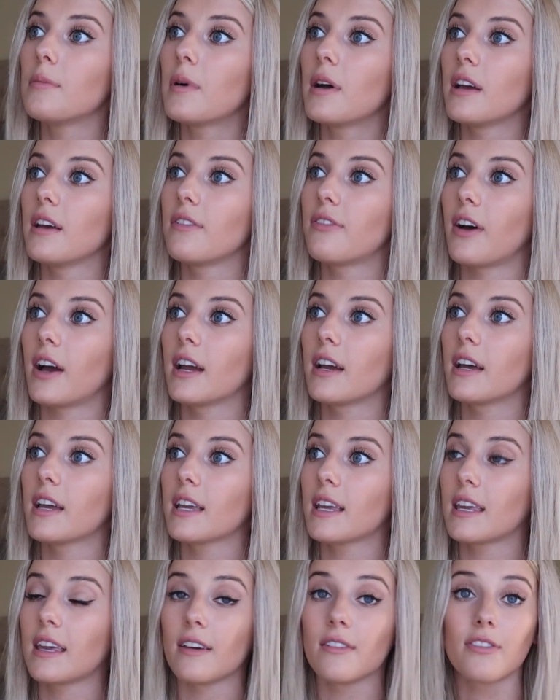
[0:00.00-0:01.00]
But if I
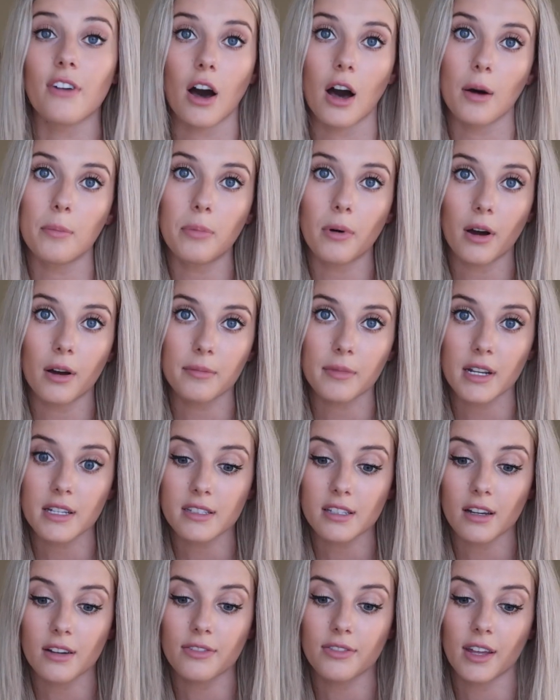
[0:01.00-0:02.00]
like give up on
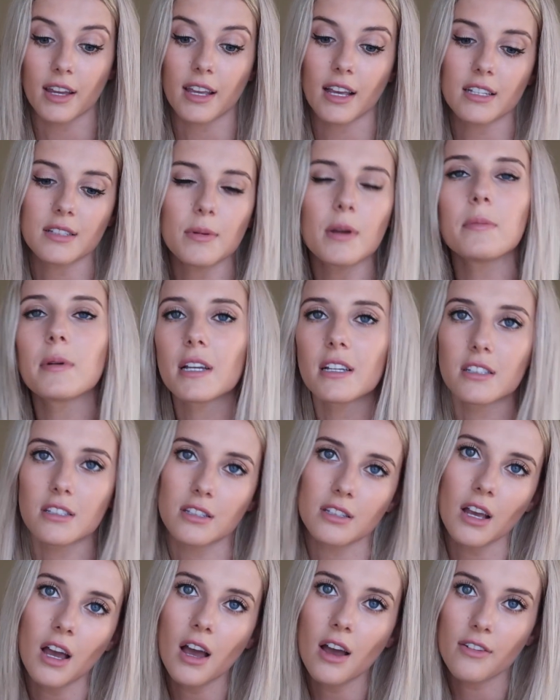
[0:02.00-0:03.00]
myself, I guess my
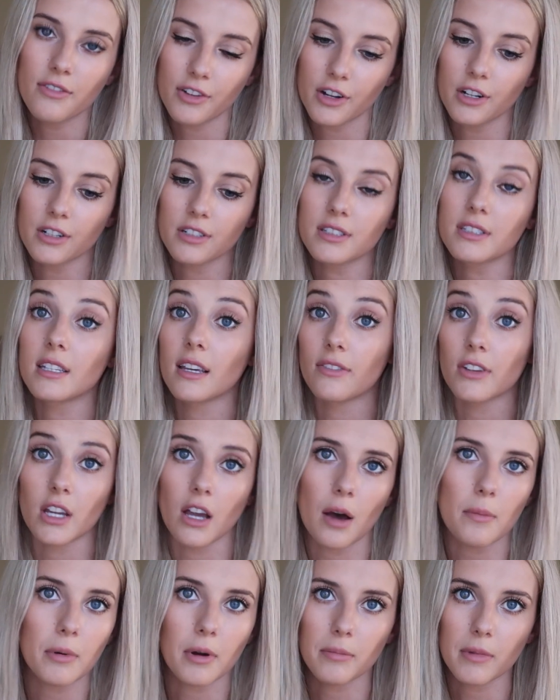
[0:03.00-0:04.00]
biggest fear is
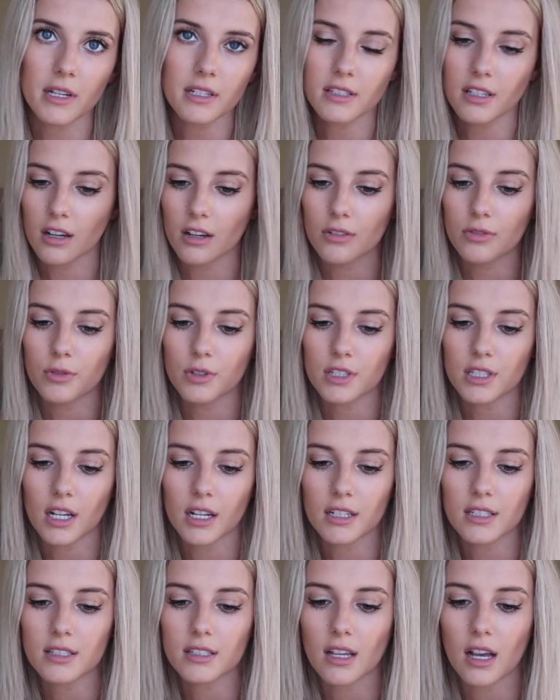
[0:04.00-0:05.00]
giving up on myself, which
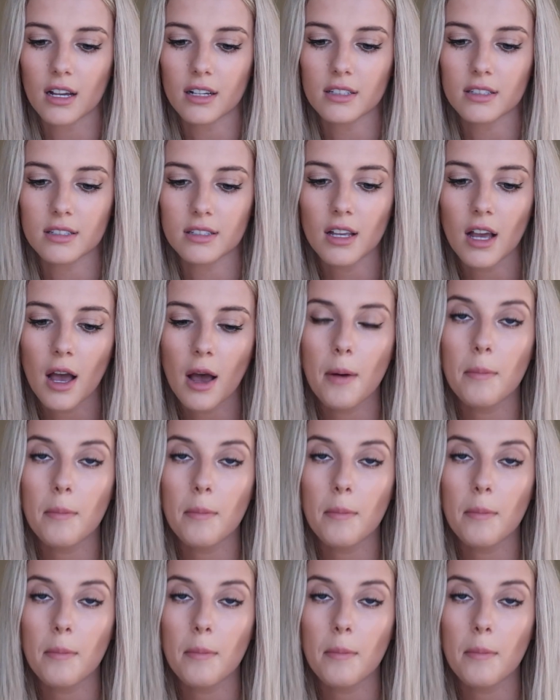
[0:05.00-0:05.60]
kind of sucks.